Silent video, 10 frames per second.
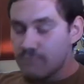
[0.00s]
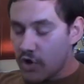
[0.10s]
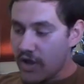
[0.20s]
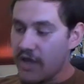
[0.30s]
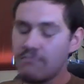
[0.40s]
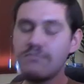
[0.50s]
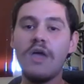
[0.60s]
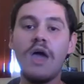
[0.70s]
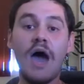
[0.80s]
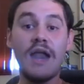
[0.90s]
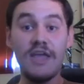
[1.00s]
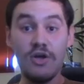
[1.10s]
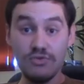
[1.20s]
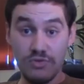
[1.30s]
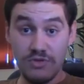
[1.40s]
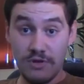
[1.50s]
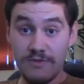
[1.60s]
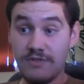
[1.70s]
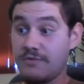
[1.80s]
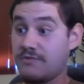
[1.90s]
okay? And I go to the job
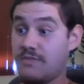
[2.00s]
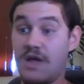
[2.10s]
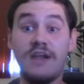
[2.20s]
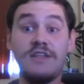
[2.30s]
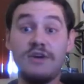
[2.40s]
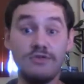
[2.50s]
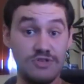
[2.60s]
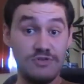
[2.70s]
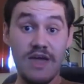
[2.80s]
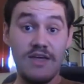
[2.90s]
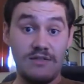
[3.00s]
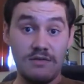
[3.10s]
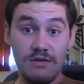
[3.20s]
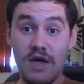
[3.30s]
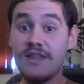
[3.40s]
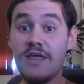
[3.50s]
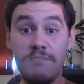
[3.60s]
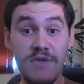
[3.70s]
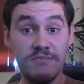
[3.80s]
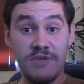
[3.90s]
interview, and it goes great, and they
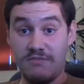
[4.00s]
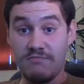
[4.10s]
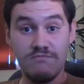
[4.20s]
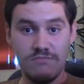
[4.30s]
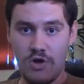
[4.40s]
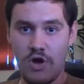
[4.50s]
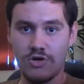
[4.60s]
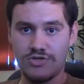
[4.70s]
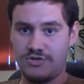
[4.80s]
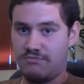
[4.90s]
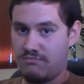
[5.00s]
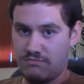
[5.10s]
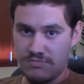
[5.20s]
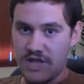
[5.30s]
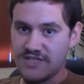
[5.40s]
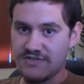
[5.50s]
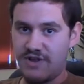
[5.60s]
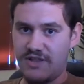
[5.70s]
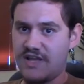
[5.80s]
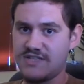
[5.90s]
pick me. Awesome, that's
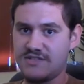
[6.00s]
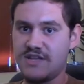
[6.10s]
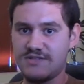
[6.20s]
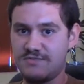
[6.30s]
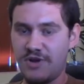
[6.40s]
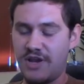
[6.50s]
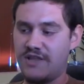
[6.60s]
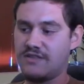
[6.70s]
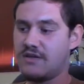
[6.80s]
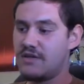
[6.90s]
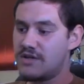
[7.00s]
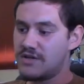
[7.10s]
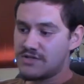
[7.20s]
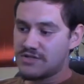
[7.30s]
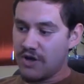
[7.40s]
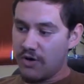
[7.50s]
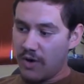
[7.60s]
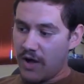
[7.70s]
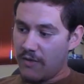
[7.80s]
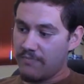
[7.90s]
great, that's brilliant.
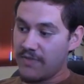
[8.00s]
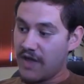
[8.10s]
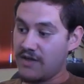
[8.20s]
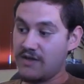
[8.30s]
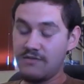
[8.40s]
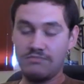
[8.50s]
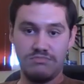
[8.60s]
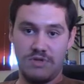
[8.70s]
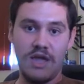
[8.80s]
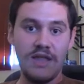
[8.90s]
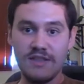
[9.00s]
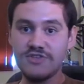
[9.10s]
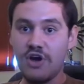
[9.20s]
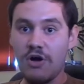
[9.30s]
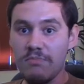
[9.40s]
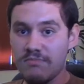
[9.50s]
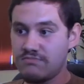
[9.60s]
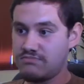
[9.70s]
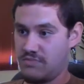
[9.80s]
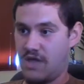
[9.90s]
So I get the job,
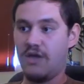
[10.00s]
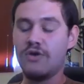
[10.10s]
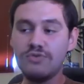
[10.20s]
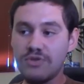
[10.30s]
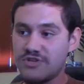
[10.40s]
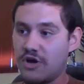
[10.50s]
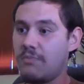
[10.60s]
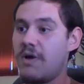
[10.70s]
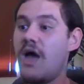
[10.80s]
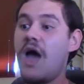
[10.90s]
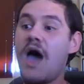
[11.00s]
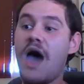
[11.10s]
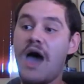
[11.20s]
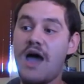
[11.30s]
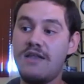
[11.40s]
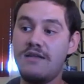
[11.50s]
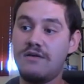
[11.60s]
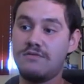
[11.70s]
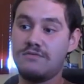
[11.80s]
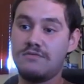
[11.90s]
I go to the job, and
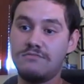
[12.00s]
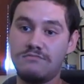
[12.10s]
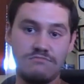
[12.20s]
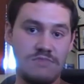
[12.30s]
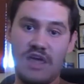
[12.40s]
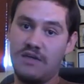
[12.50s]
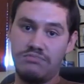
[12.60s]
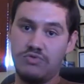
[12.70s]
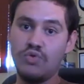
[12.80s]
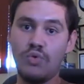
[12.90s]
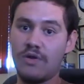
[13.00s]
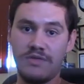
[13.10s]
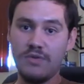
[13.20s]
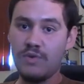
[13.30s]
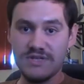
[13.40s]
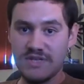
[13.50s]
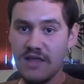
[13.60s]
like 2 or 3 weeks